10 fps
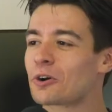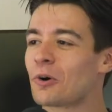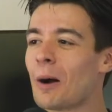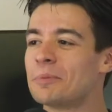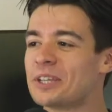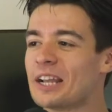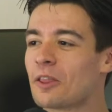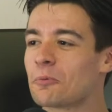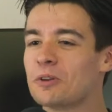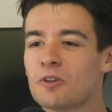grew up
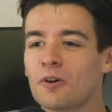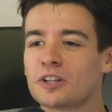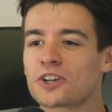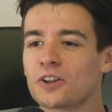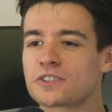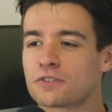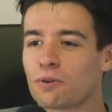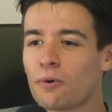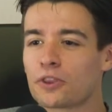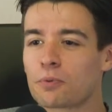together. We've known each other since we
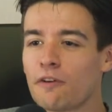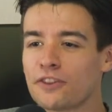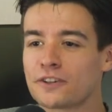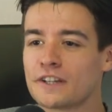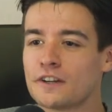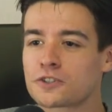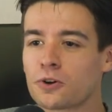were, what, 12, 13 years